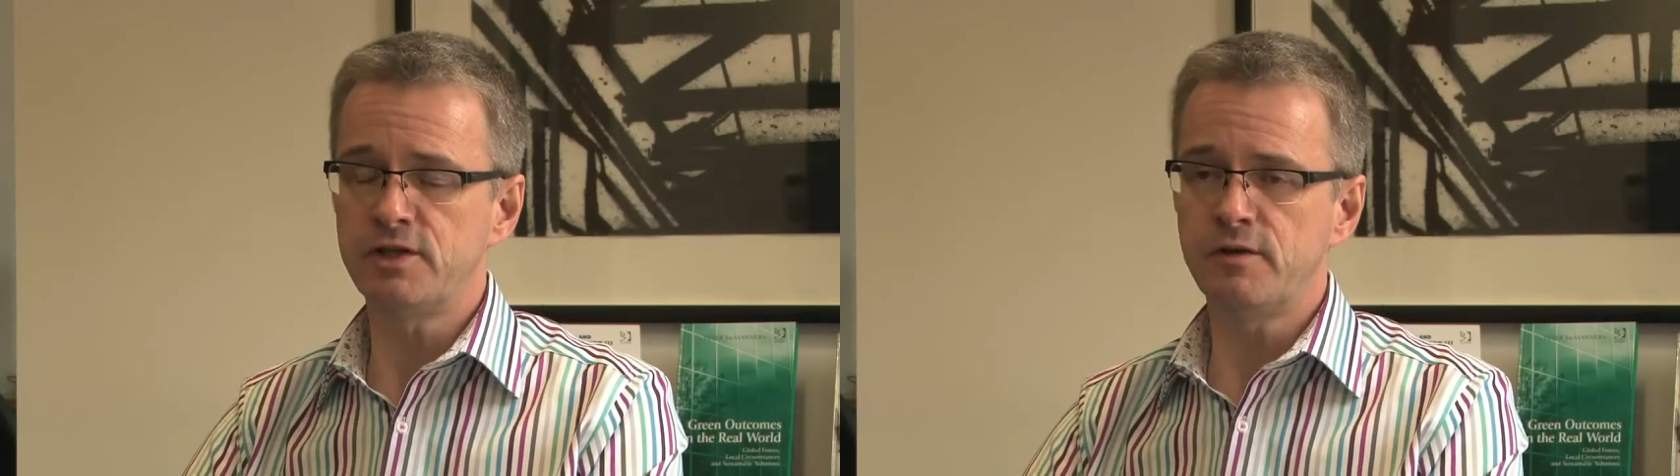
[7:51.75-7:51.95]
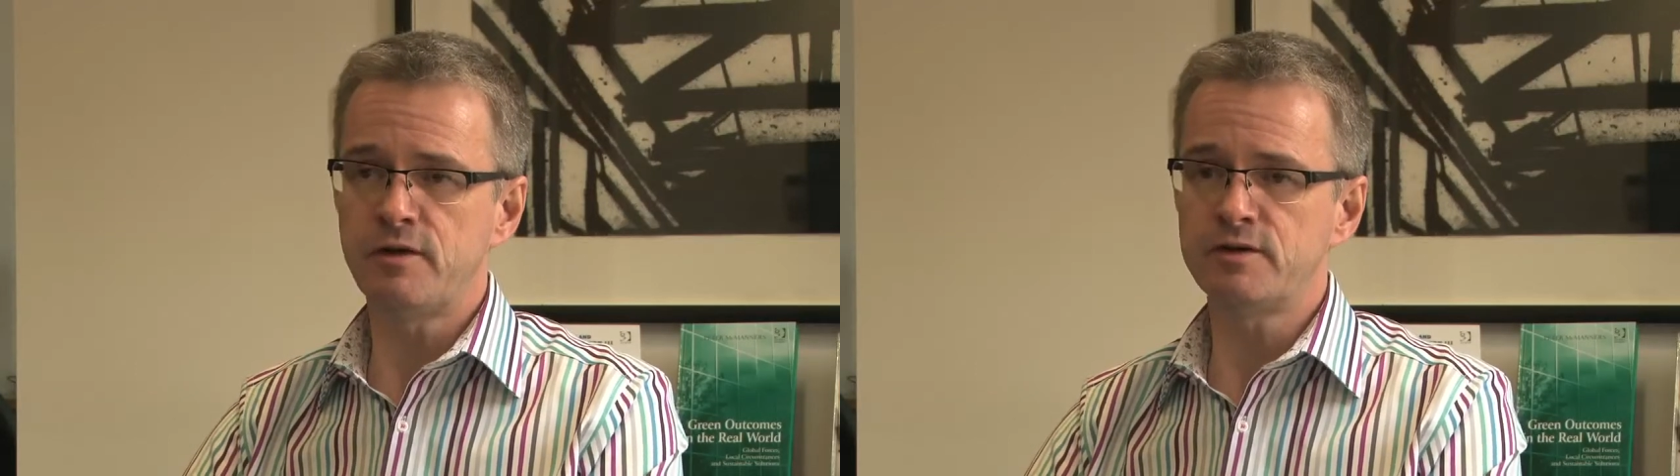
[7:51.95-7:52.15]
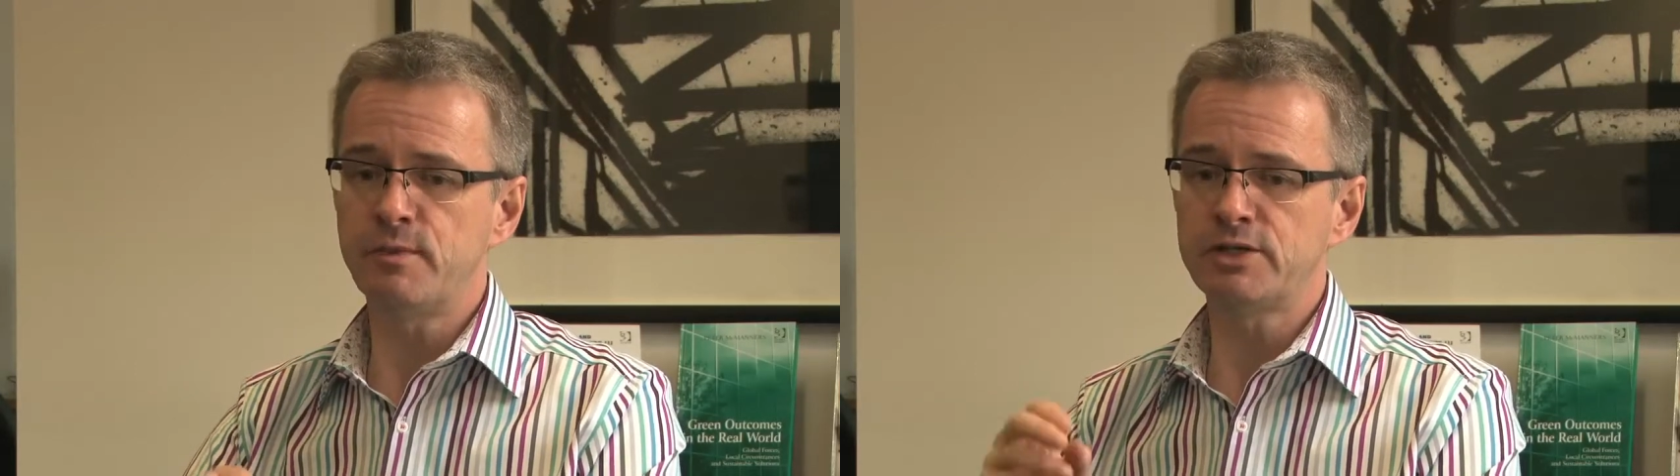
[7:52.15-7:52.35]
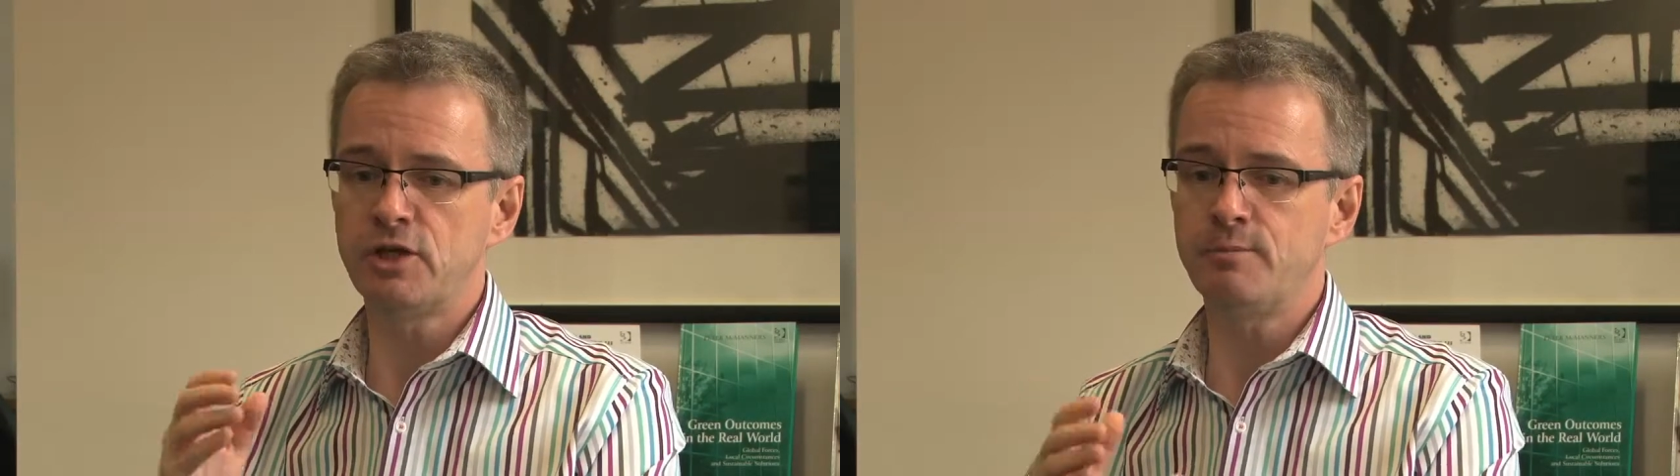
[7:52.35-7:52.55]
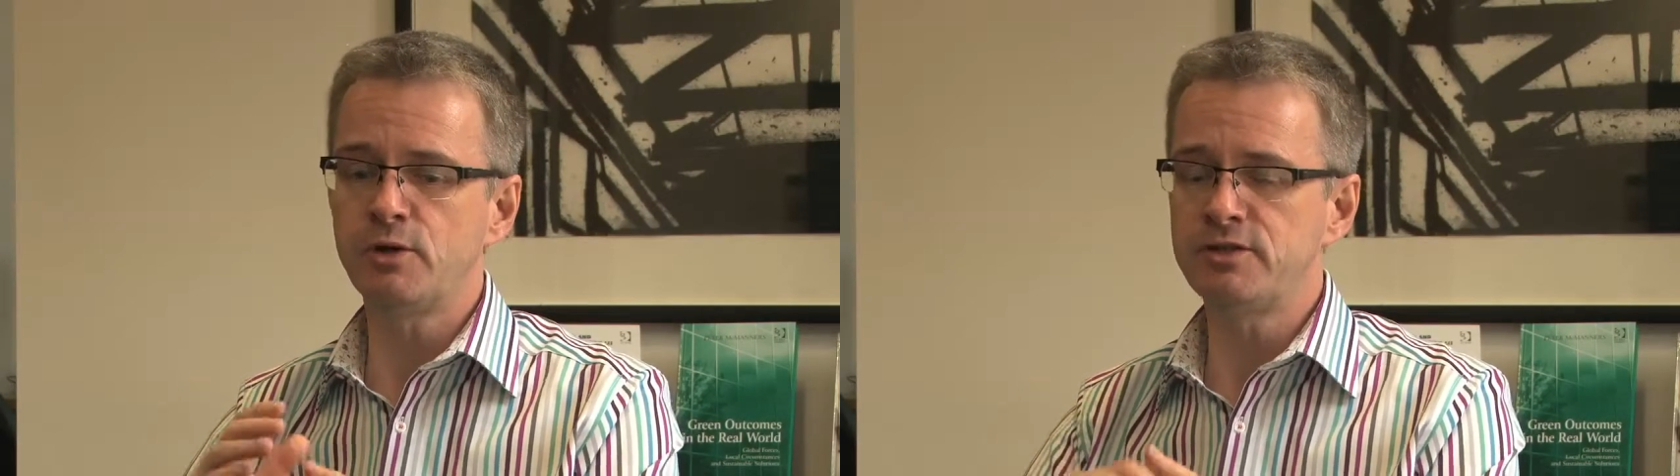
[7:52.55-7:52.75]
They're as much
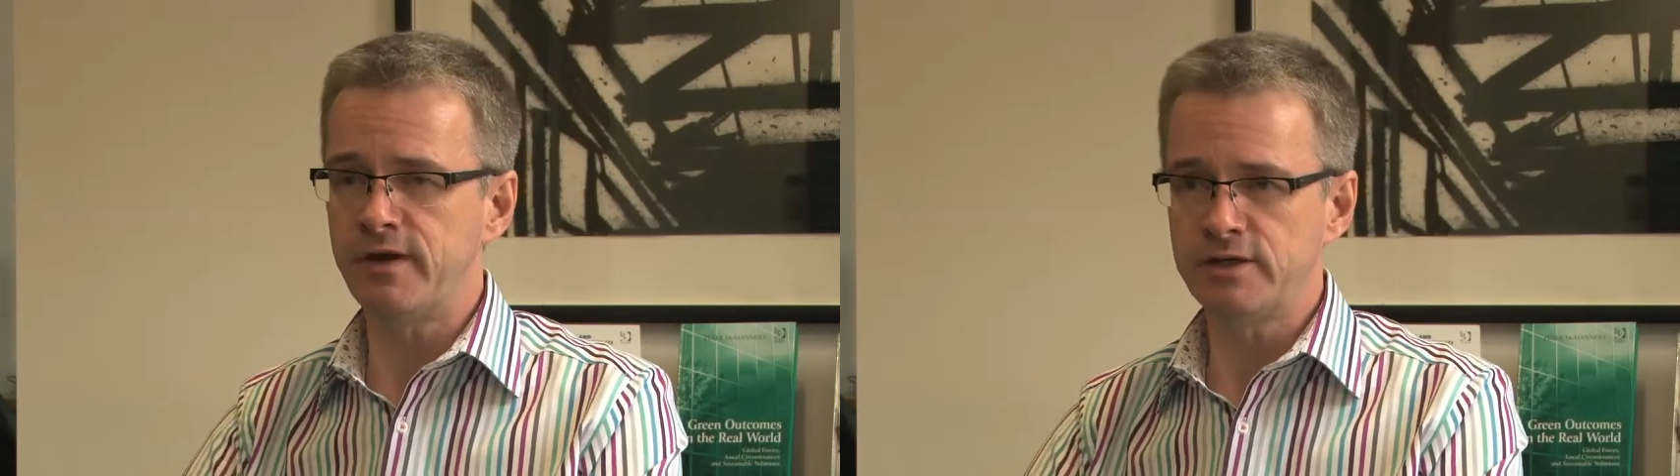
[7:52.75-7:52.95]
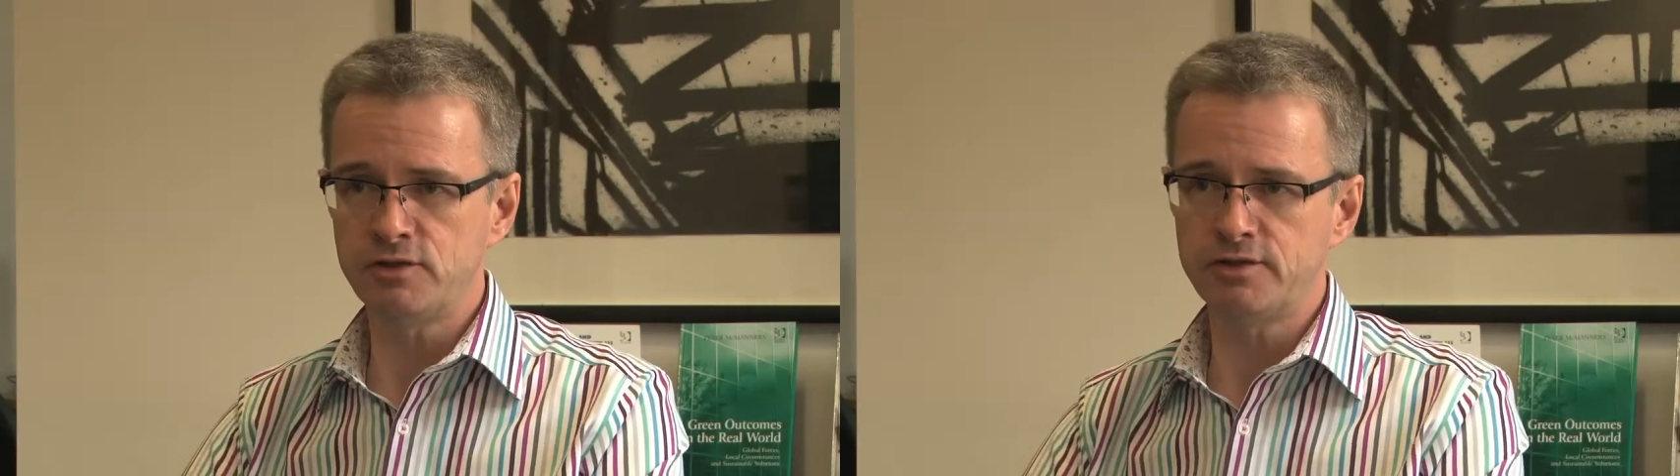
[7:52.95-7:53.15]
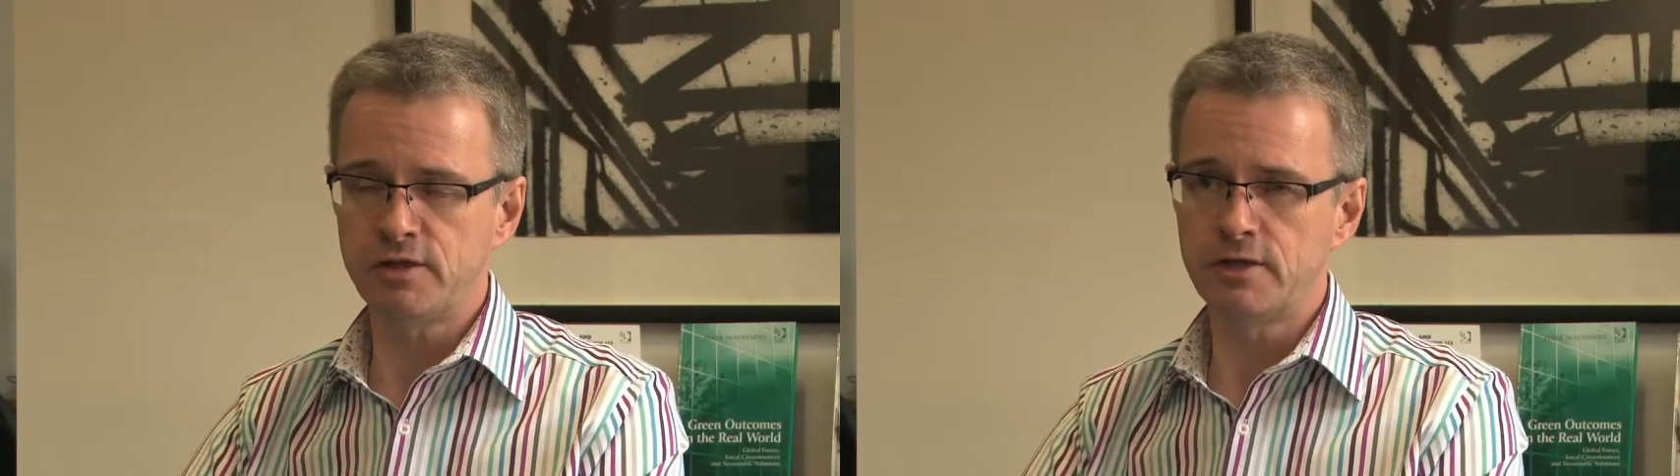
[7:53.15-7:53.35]
a motivation